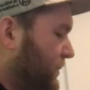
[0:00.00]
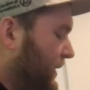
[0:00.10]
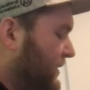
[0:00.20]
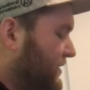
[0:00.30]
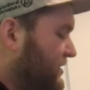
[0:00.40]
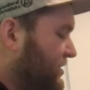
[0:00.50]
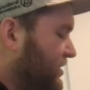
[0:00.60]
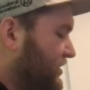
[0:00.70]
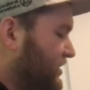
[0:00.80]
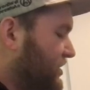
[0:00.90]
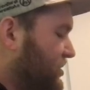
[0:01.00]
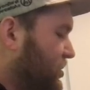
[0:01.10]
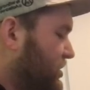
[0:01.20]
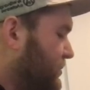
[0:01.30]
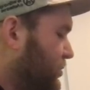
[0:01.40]
play this because it's
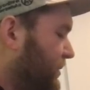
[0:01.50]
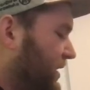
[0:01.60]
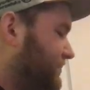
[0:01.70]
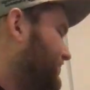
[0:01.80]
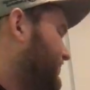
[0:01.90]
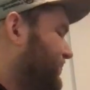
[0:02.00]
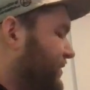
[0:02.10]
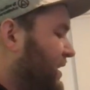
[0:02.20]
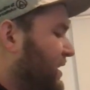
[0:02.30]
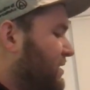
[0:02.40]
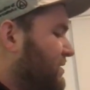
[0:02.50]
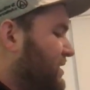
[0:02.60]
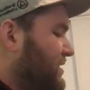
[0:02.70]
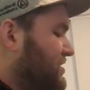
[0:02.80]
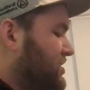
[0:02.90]
searchable, but
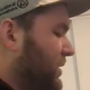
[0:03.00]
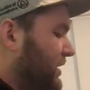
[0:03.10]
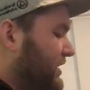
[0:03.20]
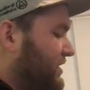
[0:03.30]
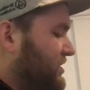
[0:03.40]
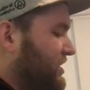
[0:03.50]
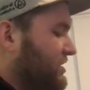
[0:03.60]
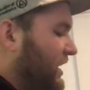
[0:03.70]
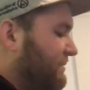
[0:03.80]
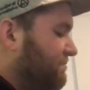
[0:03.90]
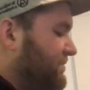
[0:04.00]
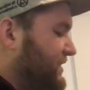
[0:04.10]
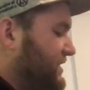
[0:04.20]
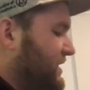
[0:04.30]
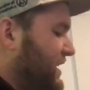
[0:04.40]
Duality is just like
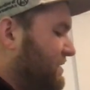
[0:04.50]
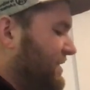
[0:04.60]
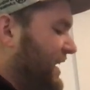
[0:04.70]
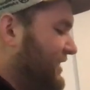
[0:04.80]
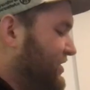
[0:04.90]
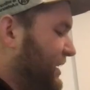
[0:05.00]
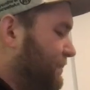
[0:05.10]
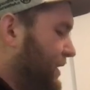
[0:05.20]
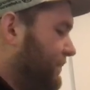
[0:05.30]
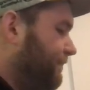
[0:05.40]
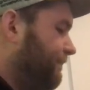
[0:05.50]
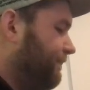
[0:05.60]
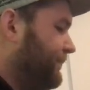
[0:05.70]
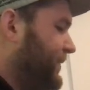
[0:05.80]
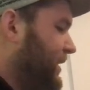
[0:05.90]
hands down better.
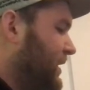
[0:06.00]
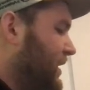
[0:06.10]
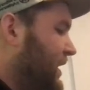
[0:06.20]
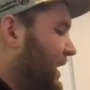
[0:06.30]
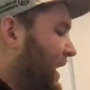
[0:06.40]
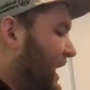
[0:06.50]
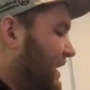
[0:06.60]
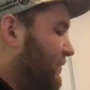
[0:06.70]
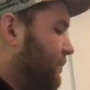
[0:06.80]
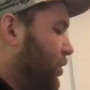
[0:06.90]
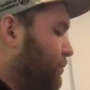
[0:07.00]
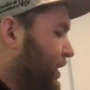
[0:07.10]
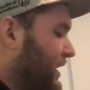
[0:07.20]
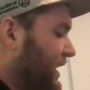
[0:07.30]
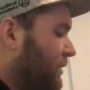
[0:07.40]
For board
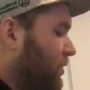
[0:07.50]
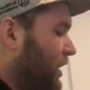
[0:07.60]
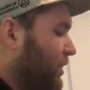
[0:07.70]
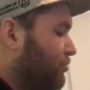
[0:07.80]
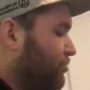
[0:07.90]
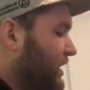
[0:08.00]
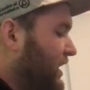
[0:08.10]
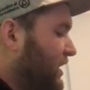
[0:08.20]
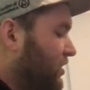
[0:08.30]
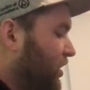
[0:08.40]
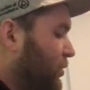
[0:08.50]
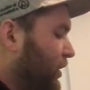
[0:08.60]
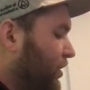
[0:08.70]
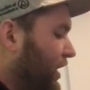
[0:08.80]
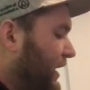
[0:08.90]
breaking, we've got 3
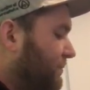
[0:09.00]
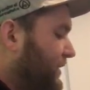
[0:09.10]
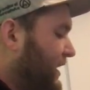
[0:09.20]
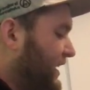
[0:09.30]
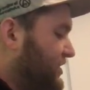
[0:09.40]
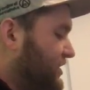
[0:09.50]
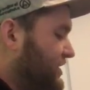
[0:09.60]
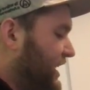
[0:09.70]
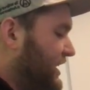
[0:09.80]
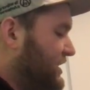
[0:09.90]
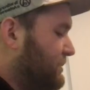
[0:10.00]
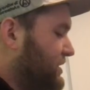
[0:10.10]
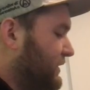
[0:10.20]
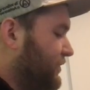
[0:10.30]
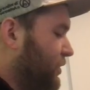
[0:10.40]
Clockwork Knight. Card's insane,
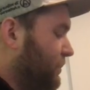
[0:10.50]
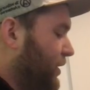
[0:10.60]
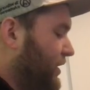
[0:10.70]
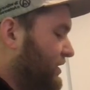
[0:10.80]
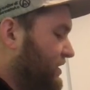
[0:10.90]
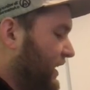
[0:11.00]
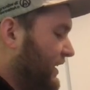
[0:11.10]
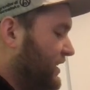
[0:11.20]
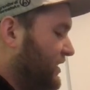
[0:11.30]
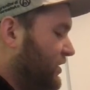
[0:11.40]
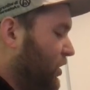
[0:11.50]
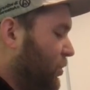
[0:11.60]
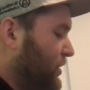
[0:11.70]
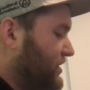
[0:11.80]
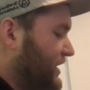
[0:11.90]
especially if your opponent's like,
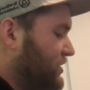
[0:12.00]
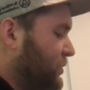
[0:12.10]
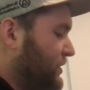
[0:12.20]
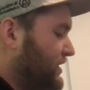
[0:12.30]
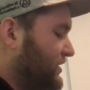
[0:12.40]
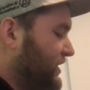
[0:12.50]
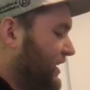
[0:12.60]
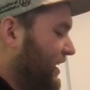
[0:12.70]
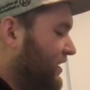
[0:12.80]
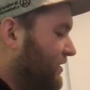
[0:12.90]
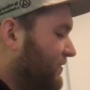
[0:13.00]
yo, what does that do, and doesn't negate it.